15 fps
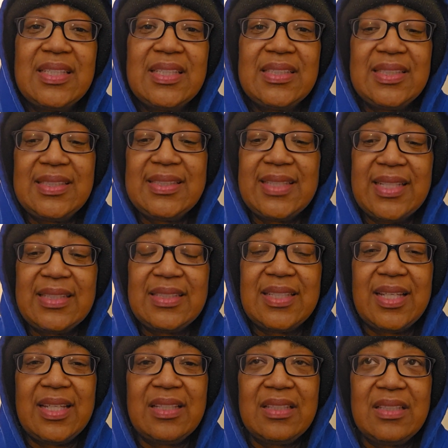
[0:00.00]
She said,
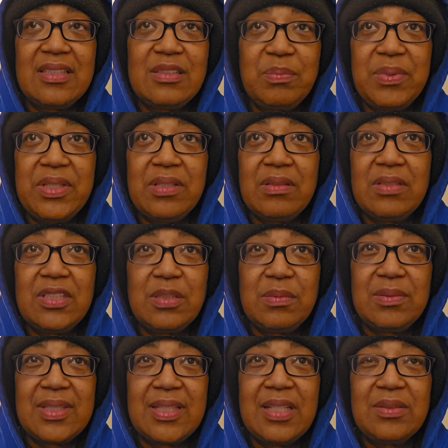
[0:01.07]
take this pill,
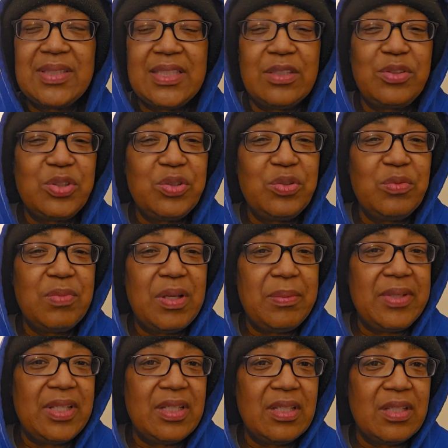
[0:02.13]
I think it was either 2,
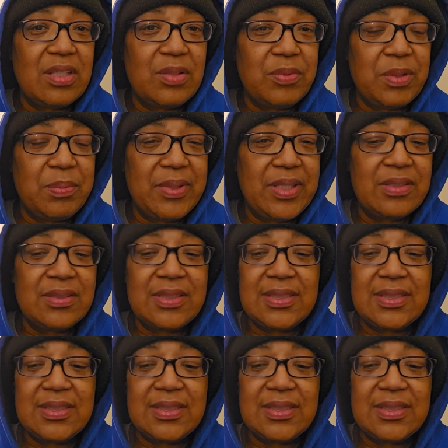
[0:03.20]
maybe 3 pills.